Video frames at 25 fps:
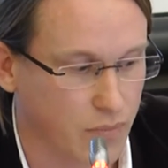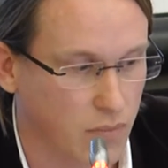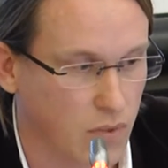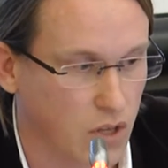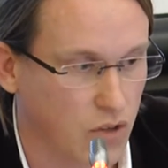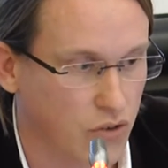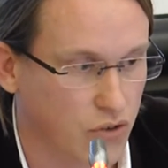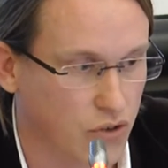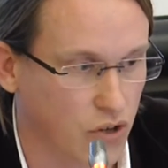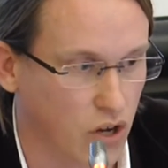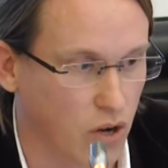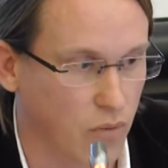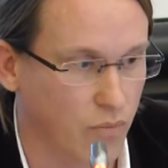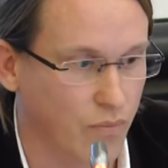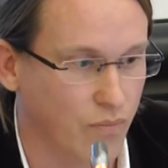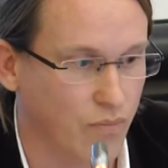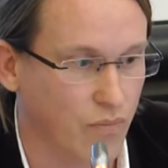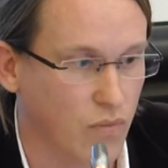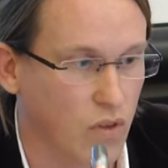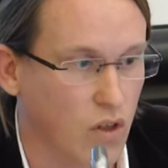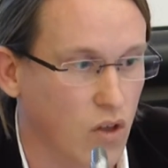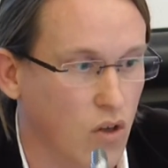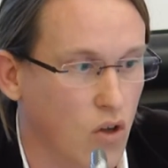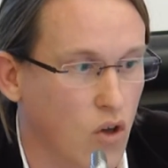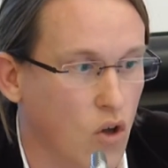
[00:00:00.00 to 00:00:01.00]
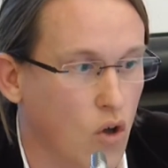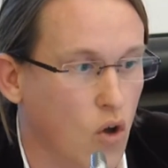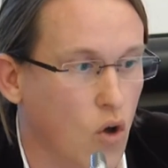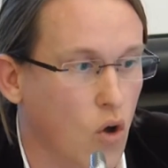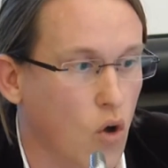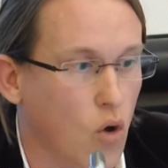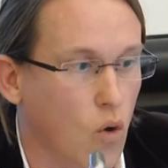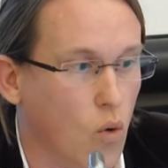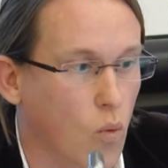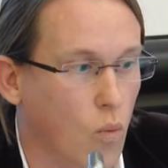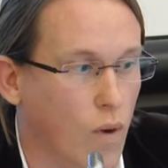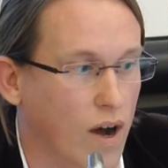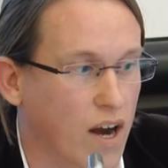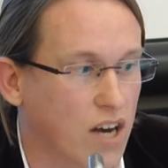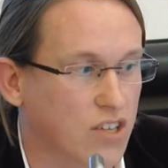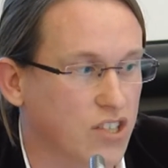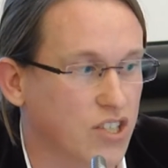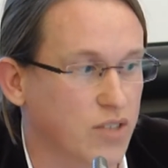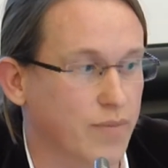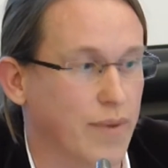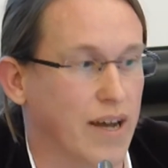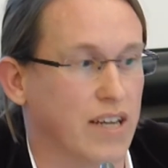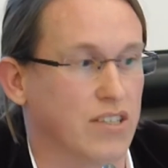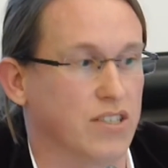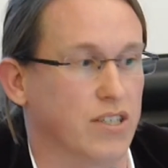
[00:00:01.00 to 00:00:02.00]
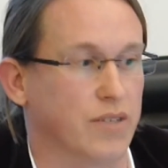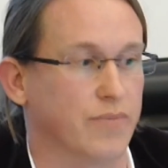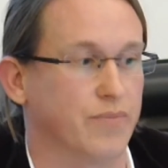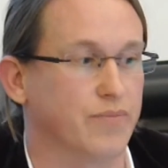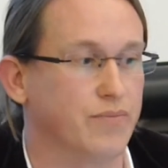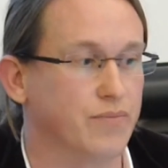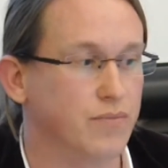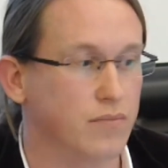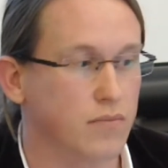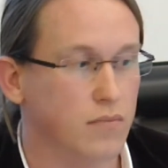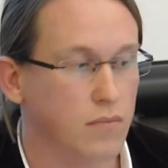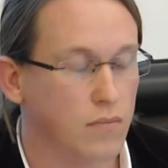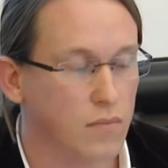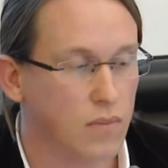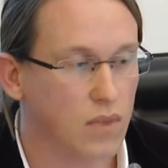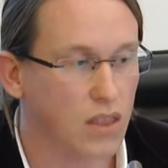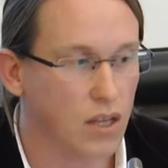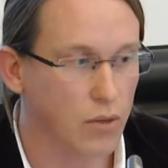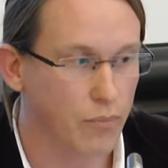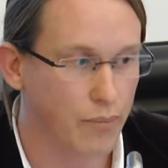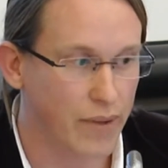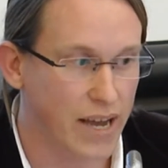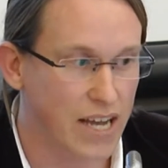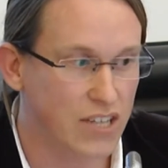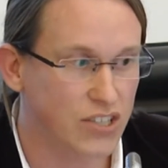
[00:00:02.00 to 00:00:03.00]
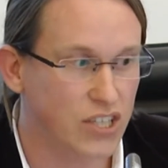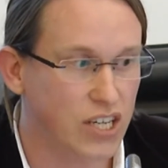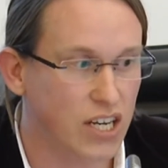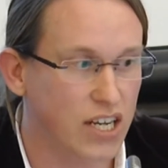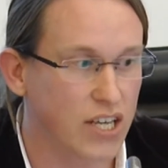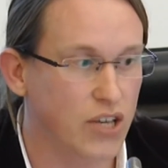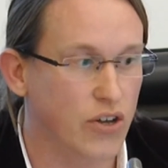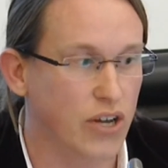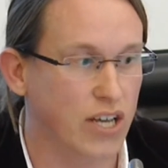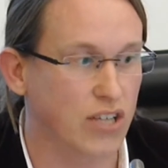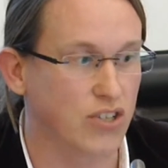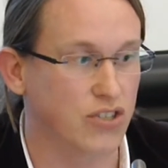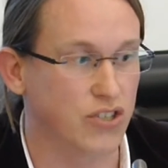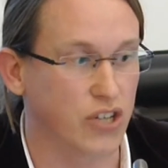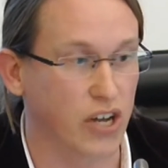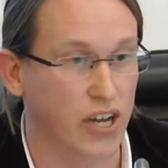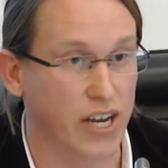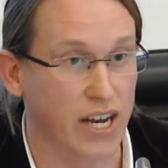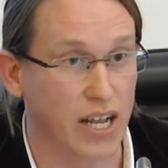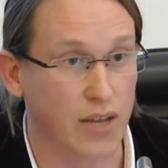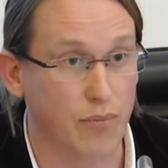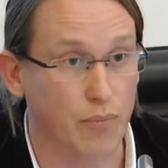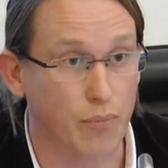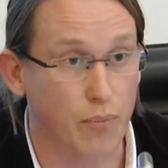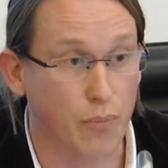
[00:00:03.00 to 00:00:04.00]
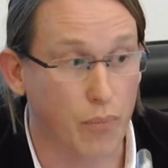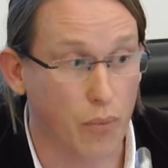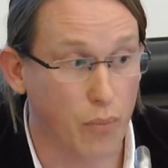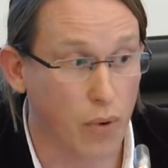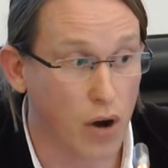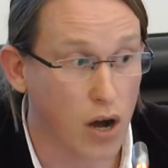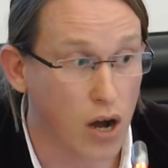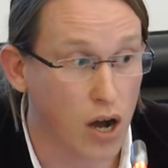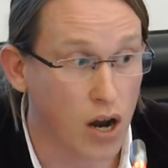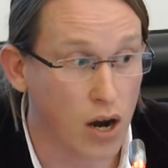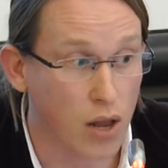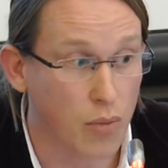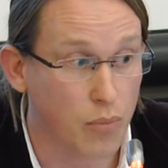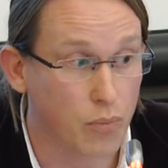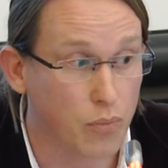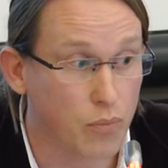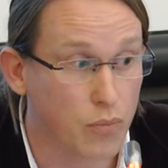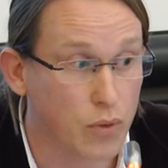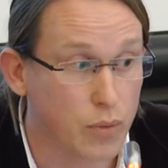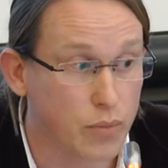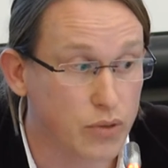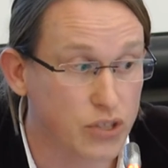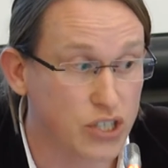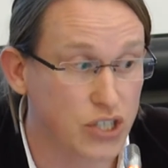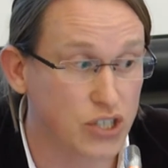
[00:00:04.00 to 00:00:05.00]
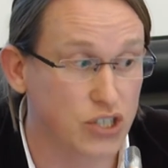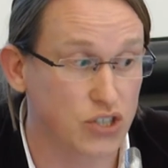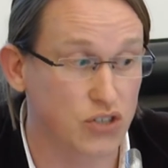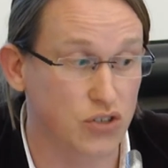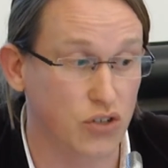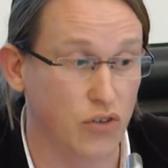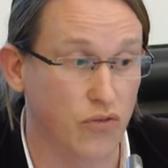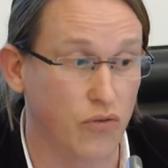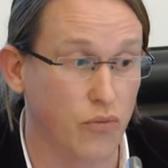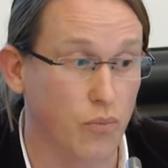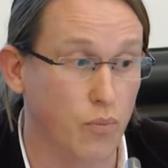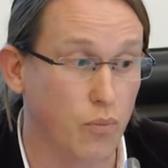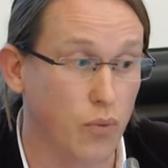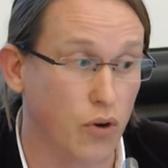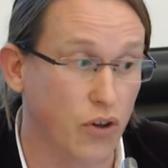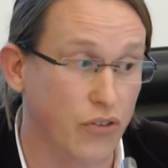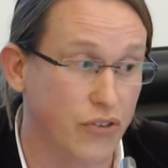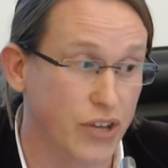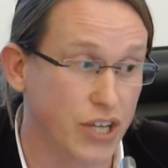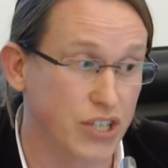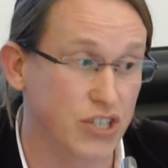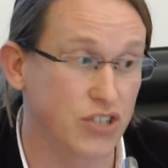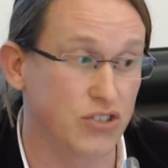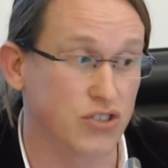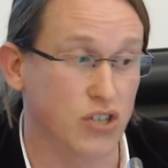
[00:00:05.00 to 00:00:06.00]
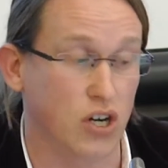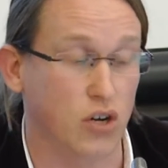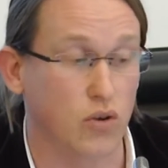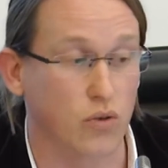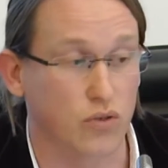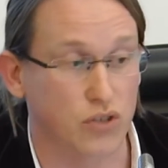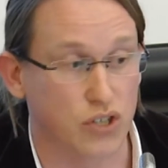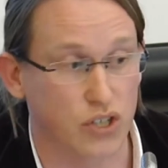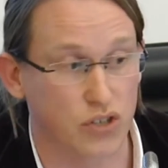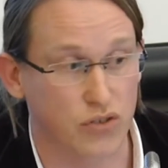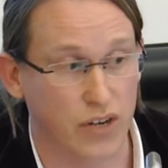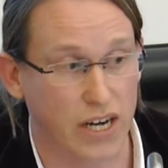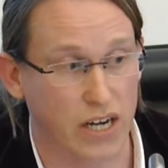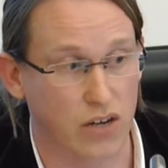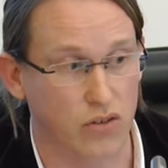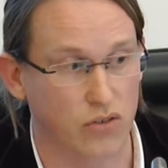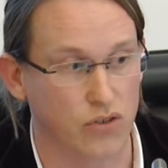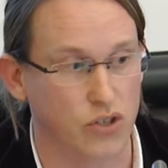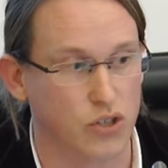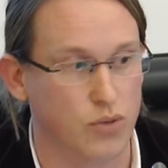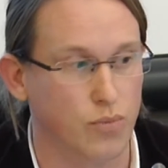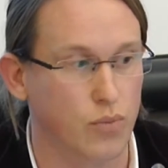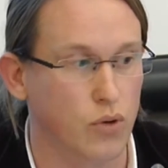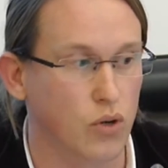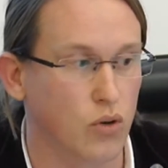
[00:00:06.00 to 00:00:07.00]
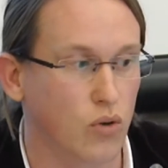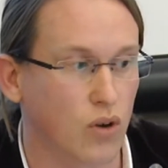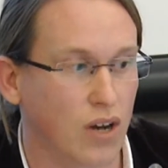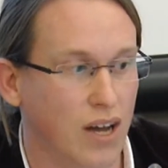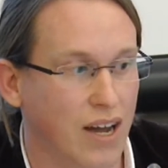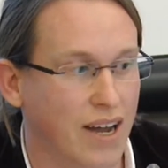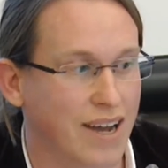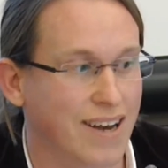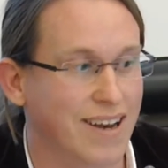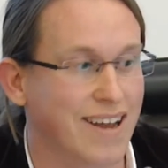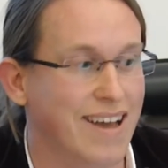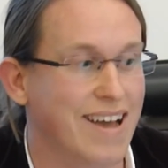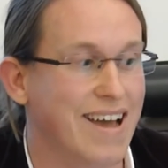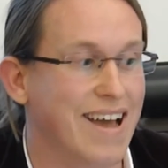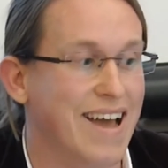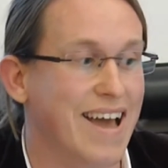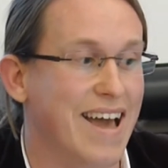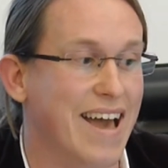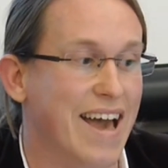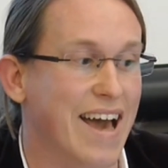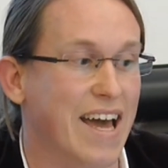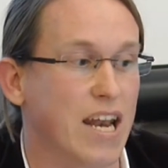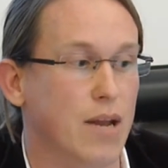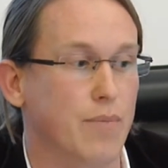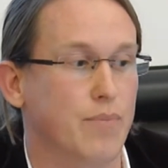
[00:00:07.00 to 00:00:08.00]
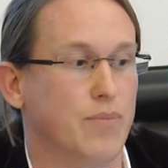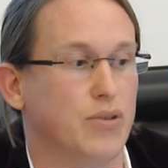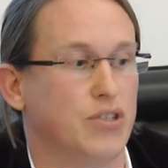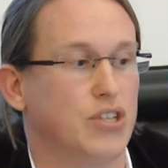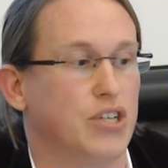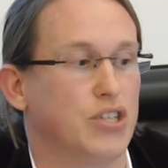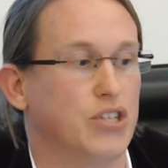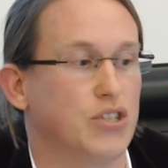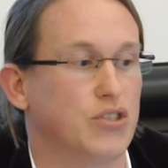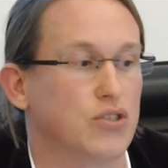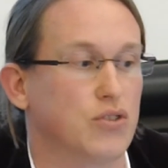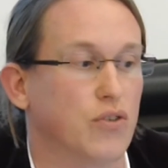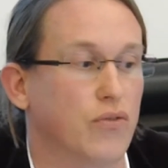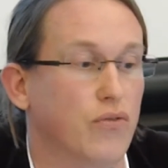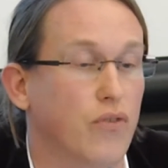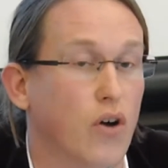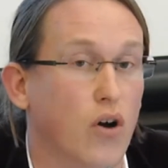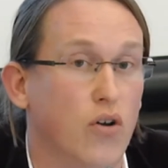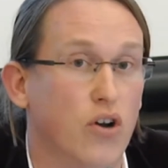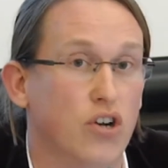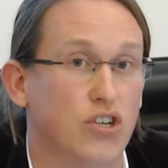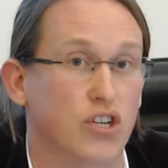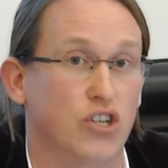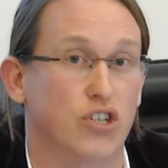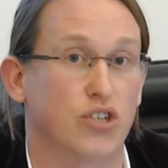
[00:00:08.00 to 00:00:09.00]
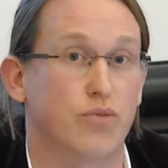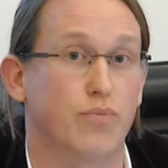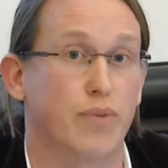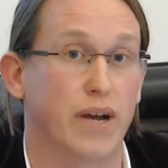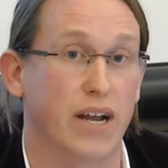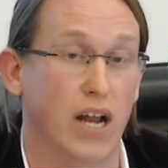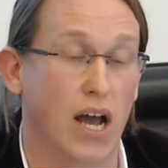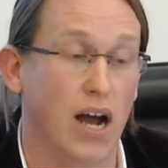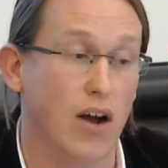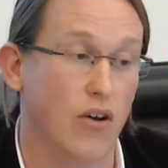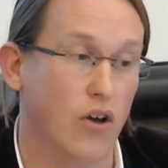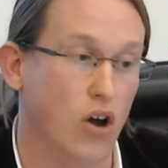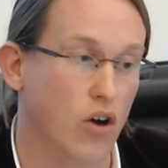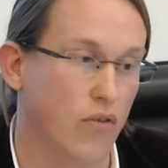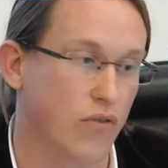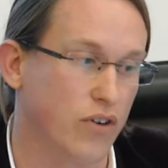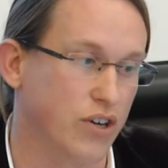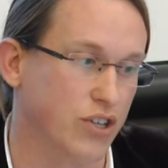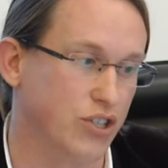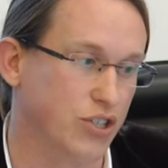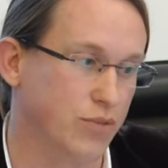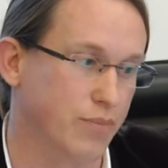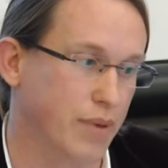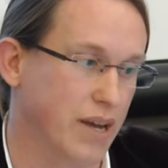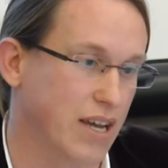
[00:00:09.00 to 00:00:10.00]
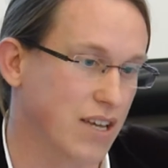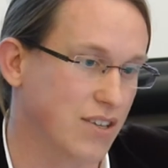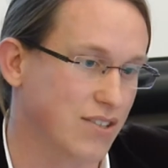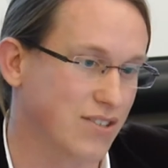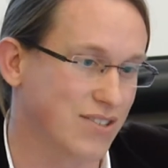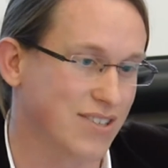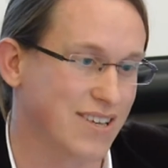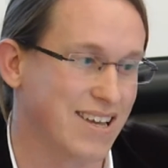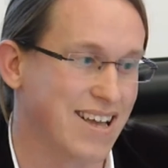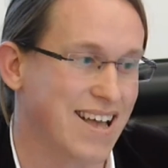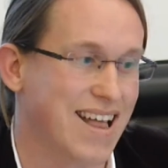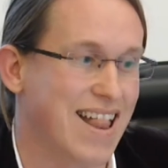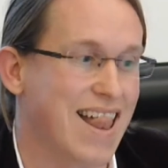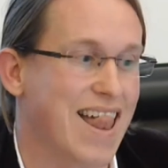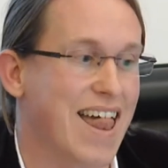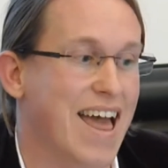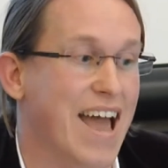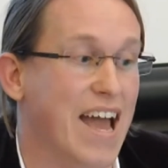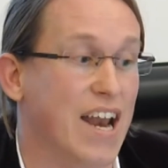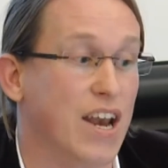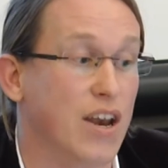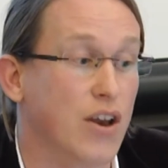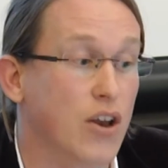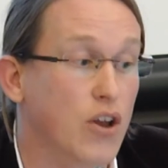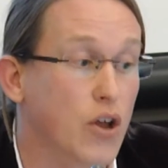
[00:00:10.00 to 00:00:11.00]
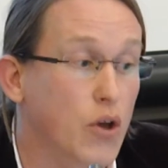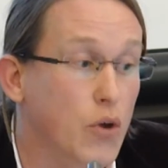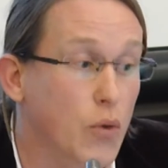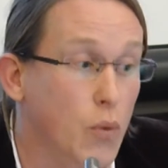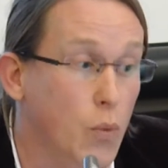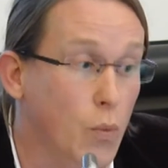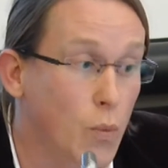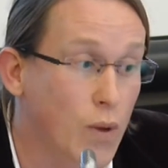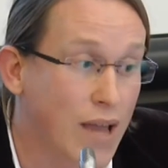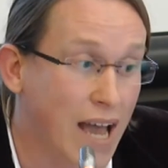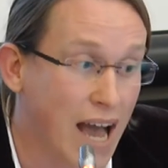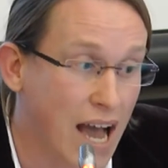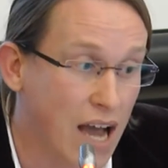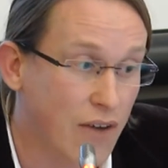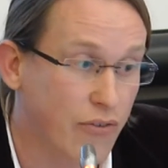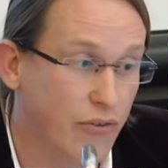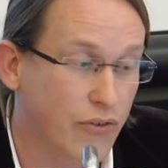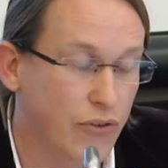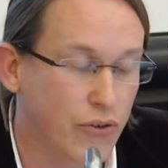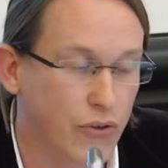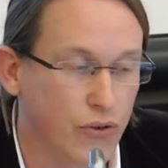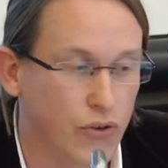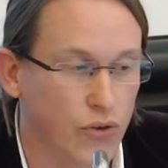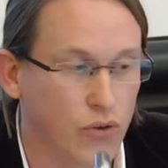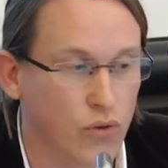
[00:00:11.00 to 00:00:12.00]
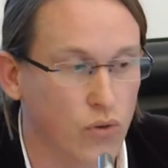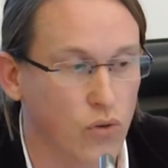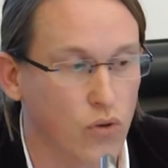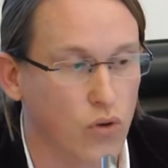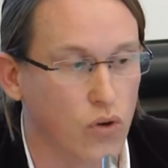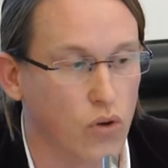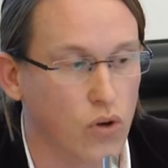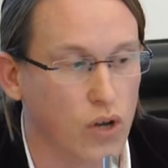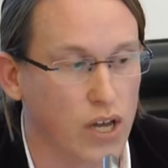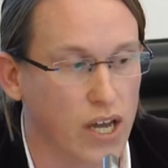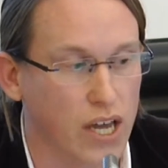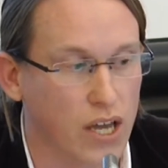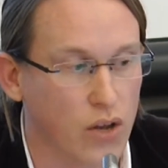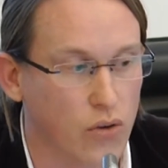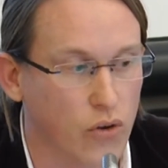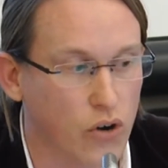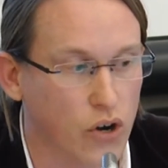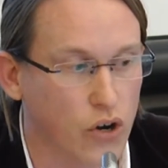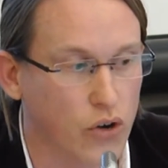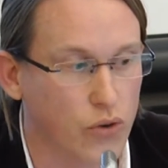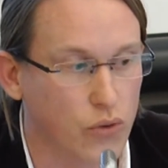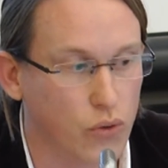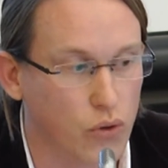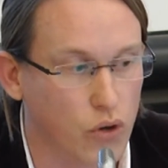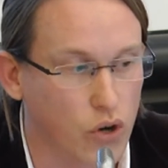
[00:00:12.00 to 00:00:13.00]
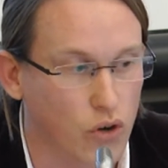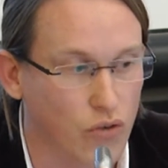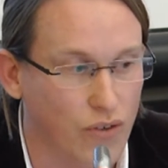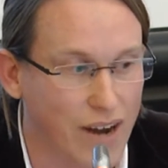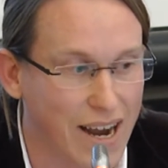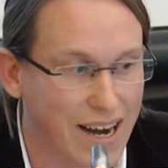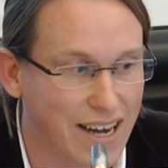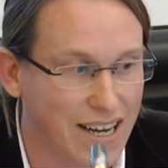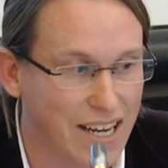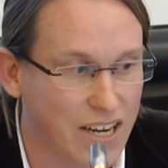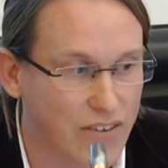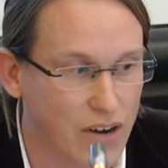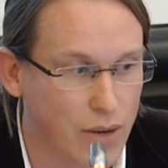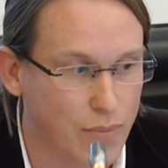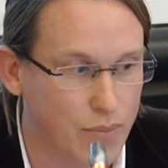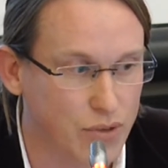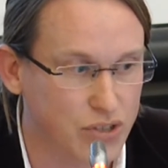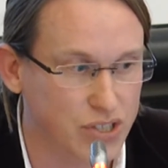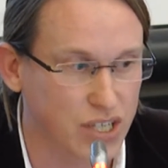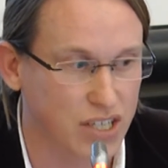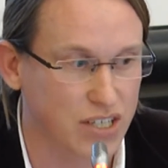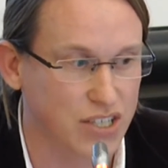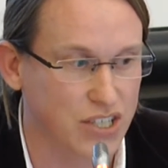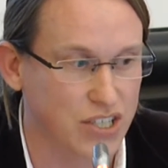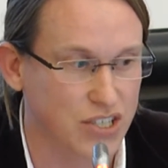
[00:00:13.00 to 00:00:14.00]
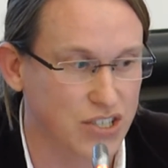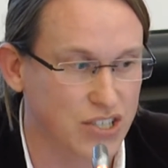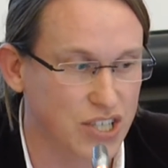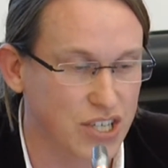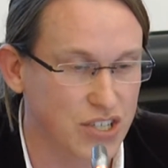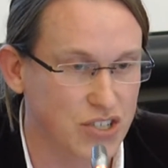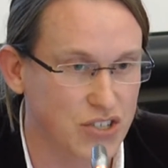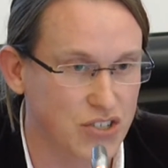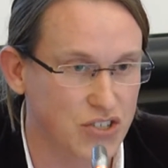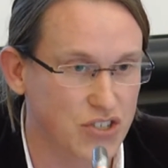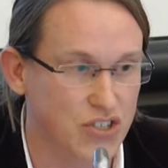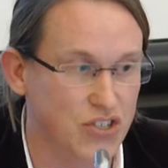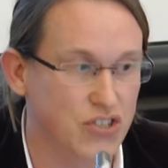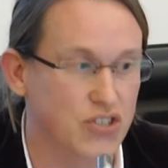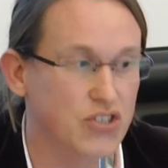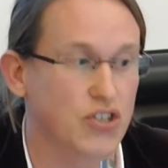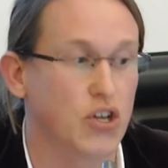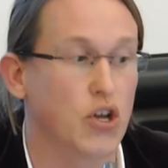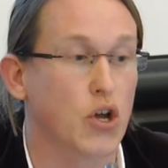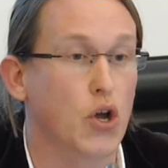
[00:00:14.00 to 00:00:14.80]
So, why does it matter? Basically, you can say that the positions of politicians are concentrated on this blue line, and the positions of voters are spread out over the space. And we have to, in order to correctly represent these distances,